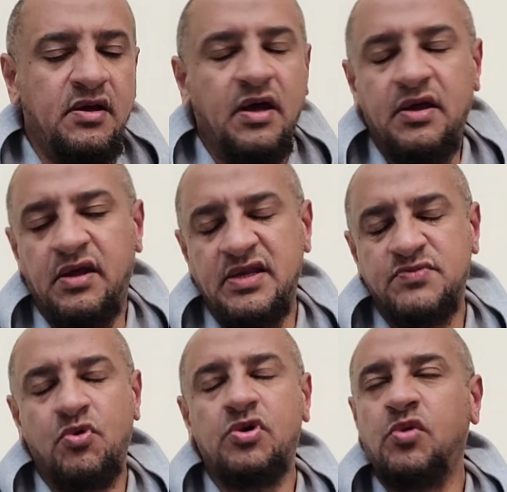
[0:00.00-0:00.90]
He gets
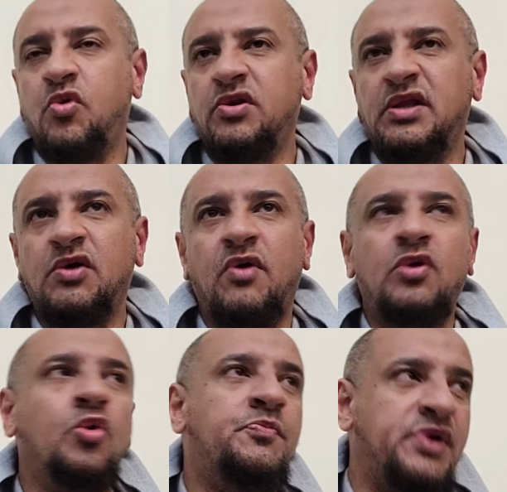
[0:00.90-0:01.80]
more reward than the one
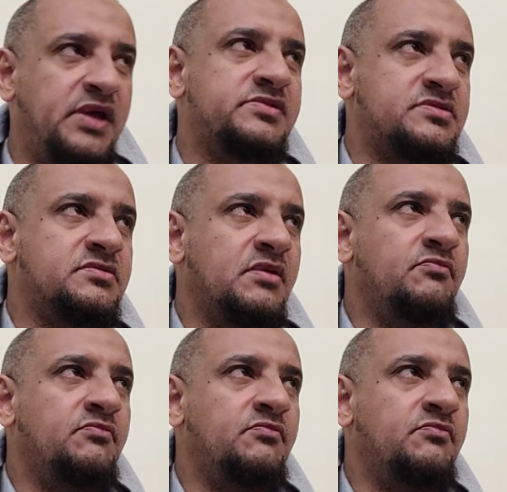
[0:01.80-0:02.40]
who prays,